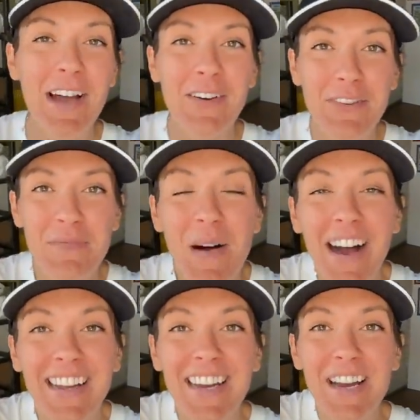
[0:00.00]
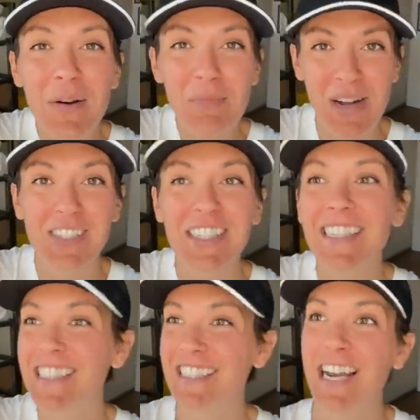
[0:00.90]
out of my budget,
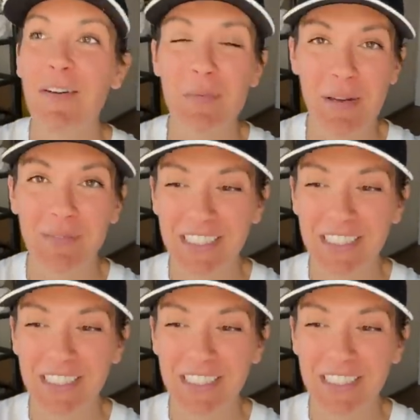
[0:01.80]
because then I won't be able